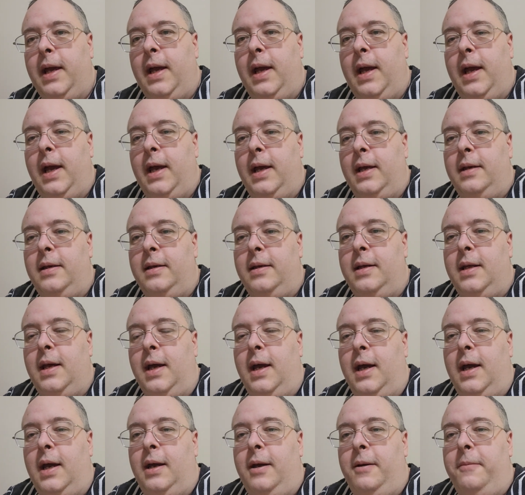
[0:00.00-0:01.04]
And
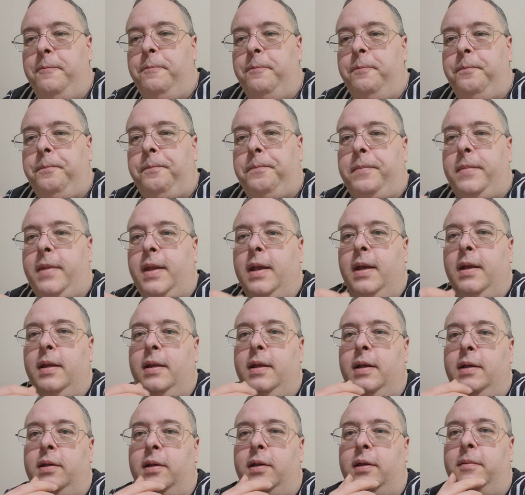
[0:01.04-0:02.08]

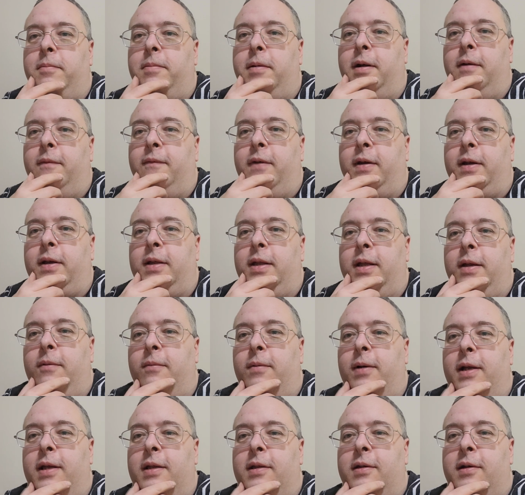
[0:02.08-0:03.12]
this is perfectly
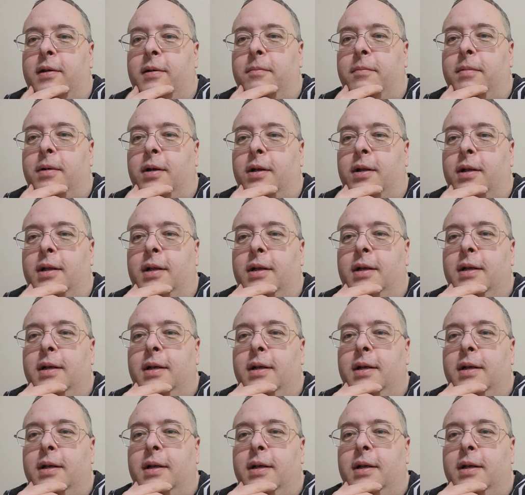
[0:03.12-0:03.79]
reasonable.